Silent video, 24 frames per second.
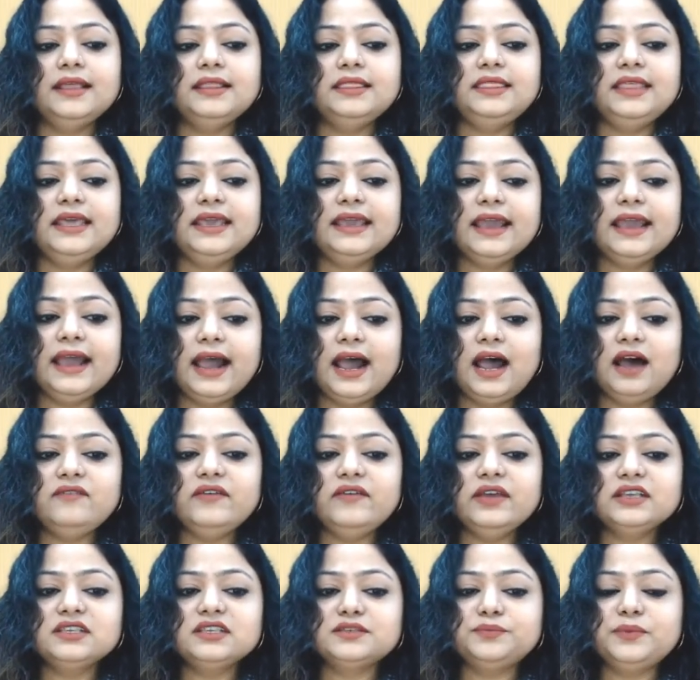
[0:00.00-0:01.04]
They
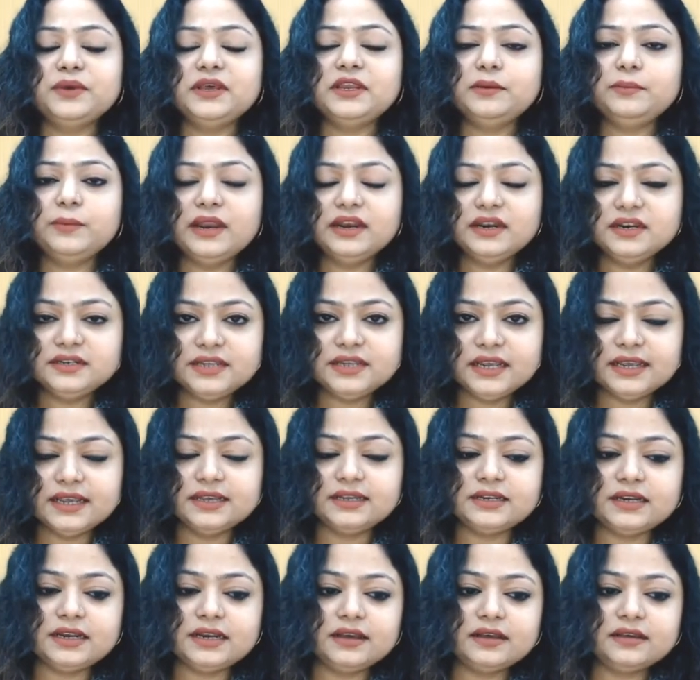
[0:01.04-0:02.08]
have
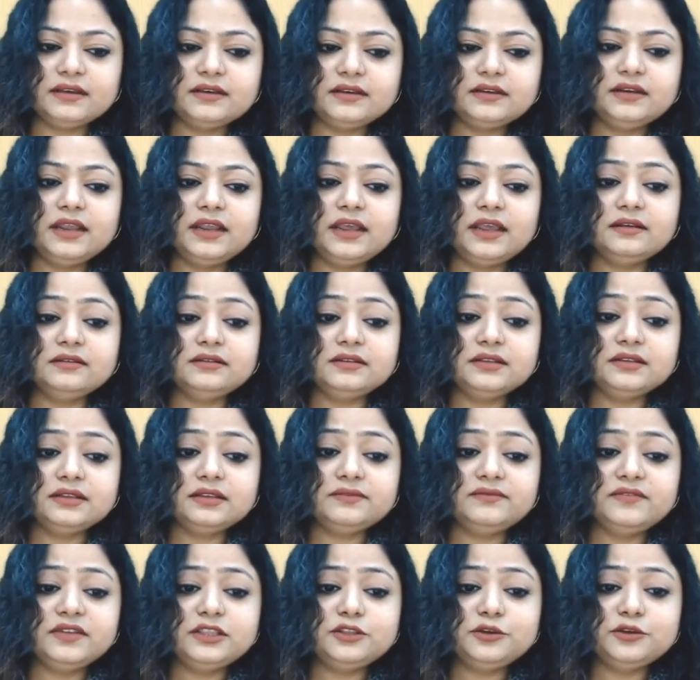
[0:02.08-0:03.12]
experimented
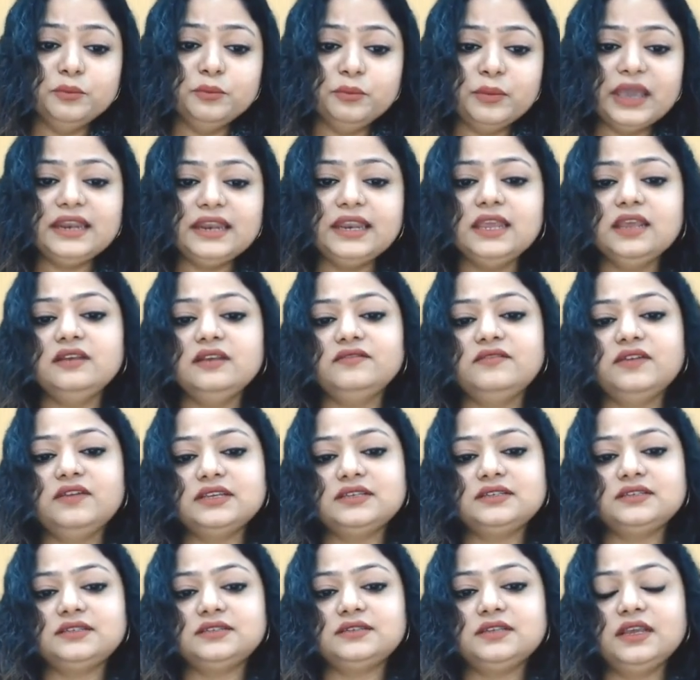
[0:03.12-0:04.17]
with many
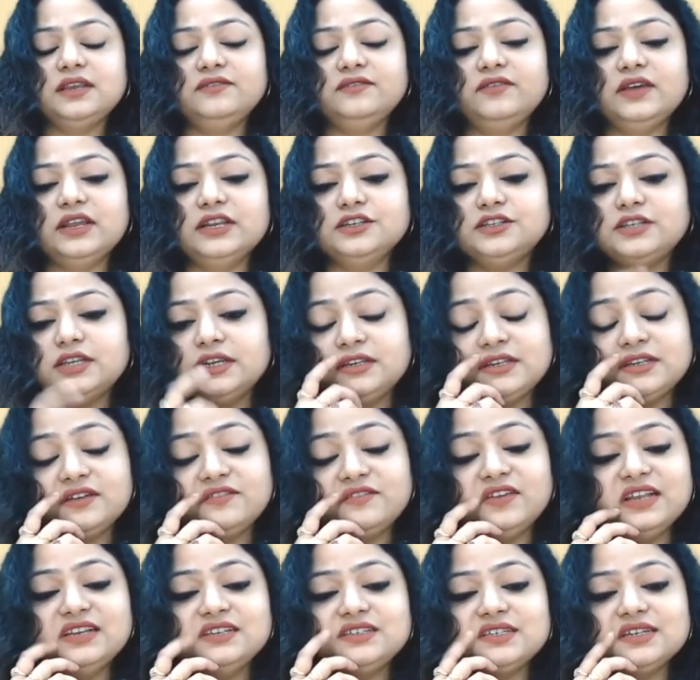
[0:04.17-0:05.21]

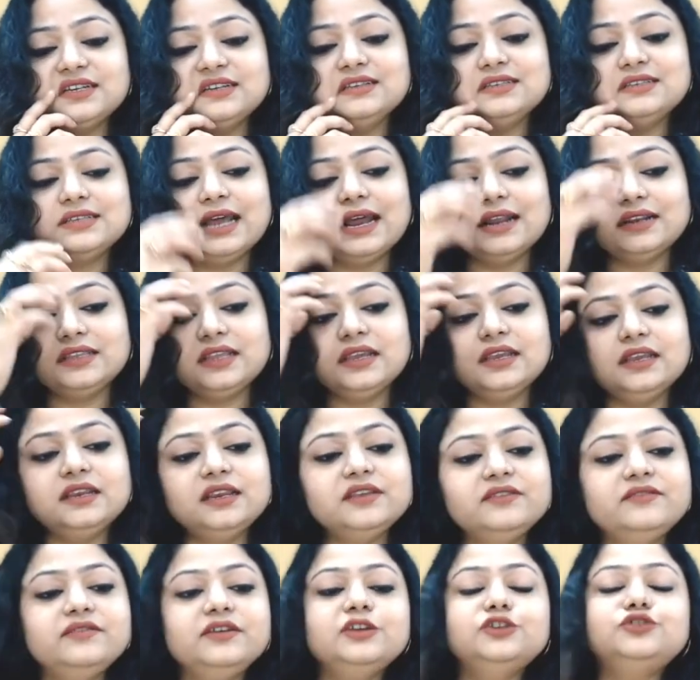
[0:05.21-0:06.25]
interventions at the
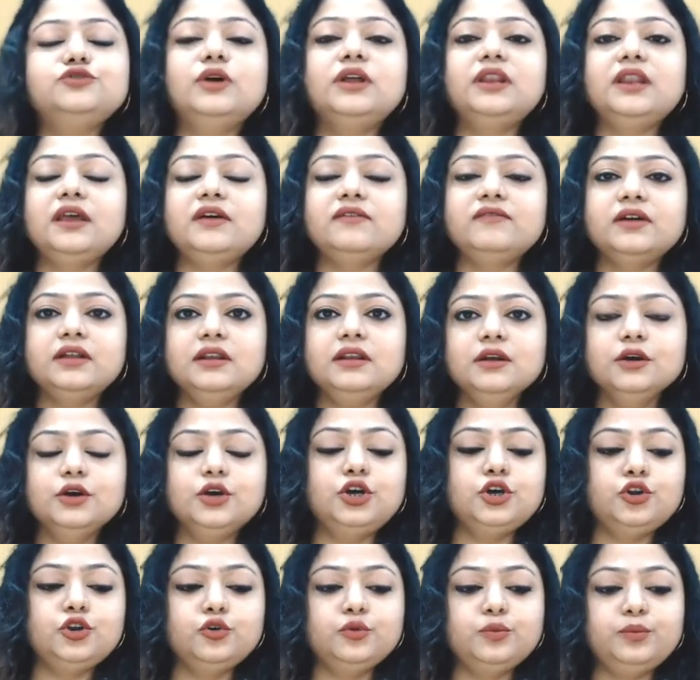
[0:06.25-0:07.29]
individual level,
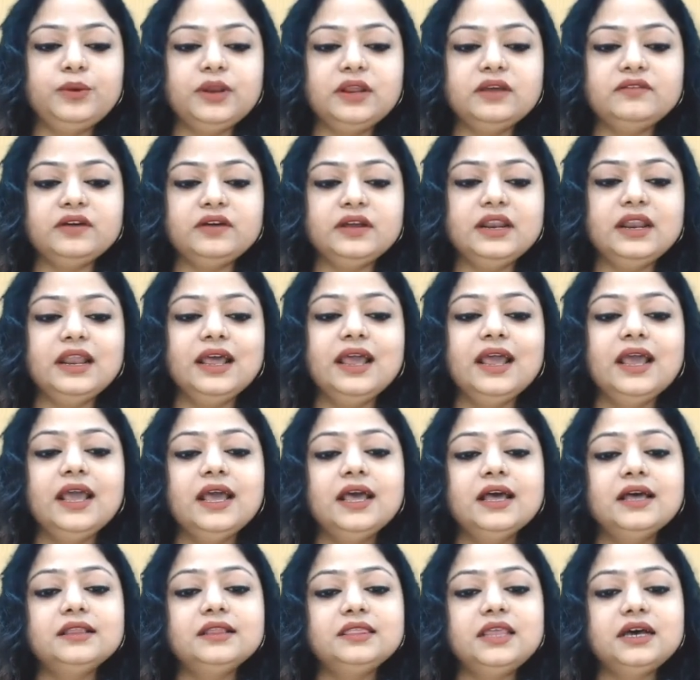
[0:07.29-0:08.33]
group level.
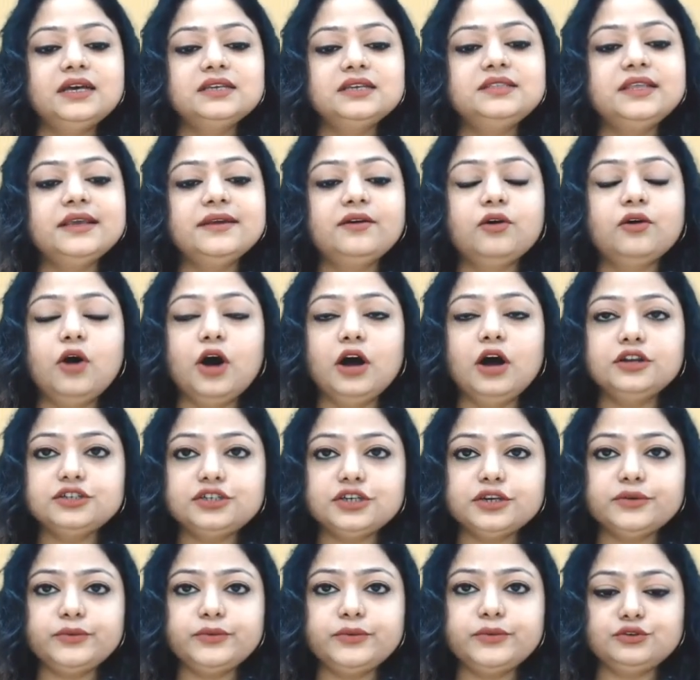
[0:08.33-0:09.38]
Thus, they
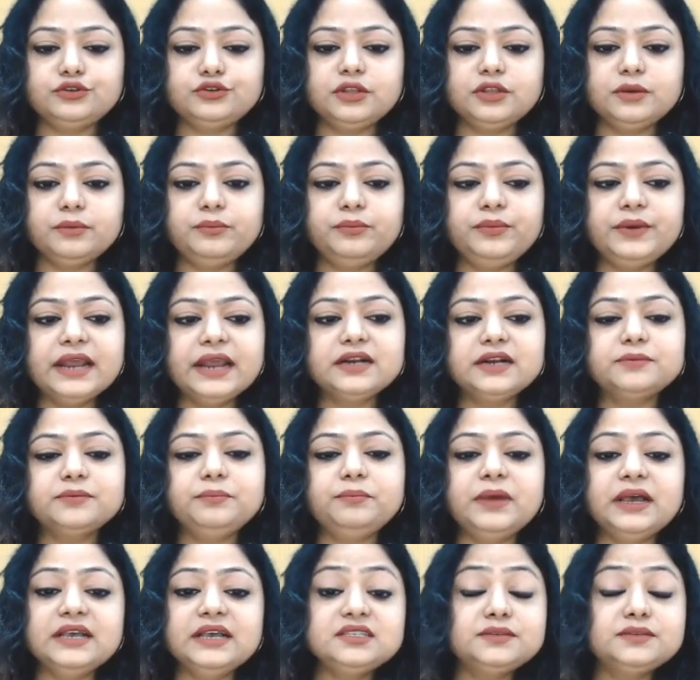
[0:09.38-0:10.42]
contribute to the
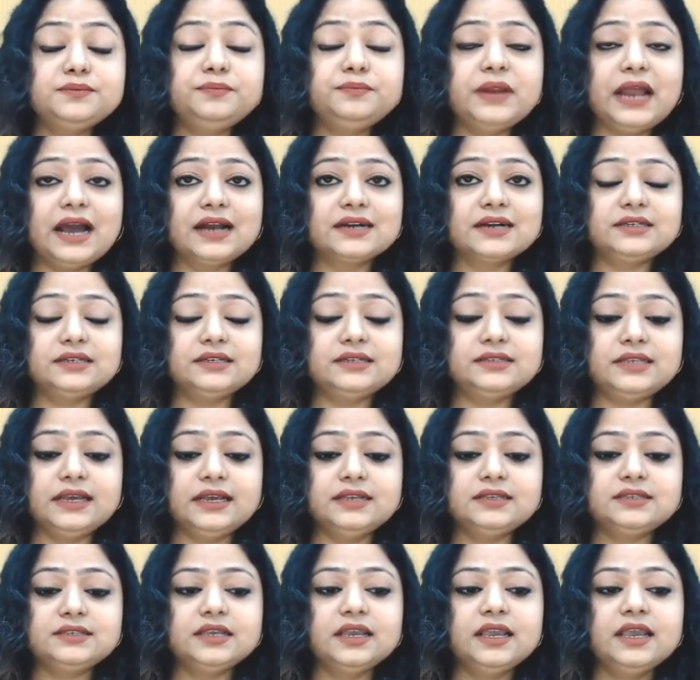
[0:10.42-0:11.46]
best
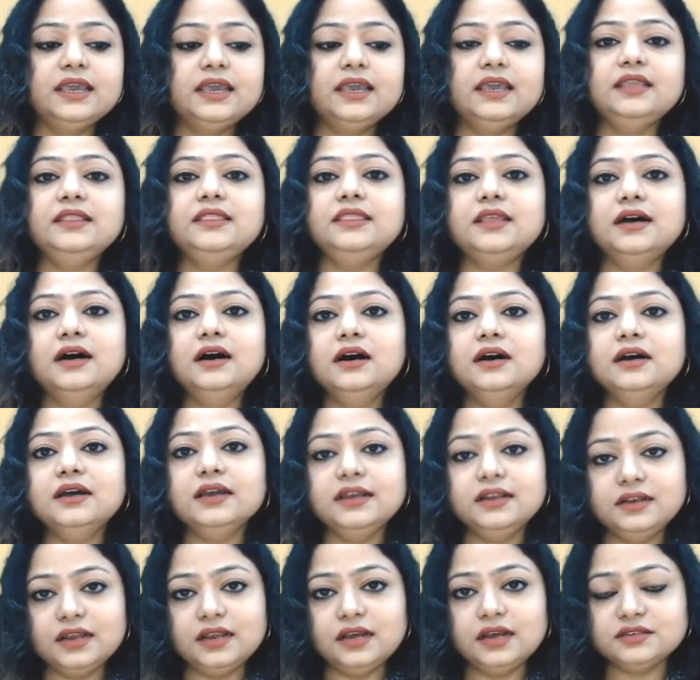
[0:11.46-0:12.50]
practices in the
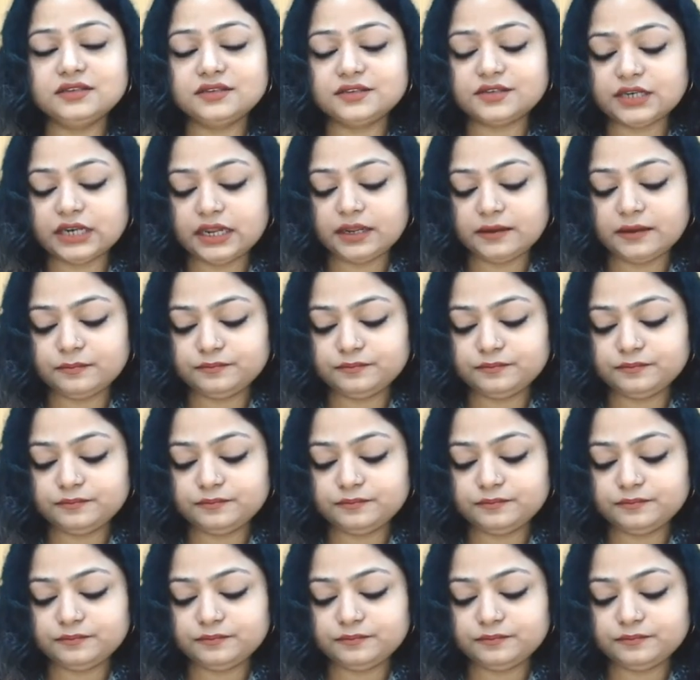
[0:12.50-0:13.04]
industry.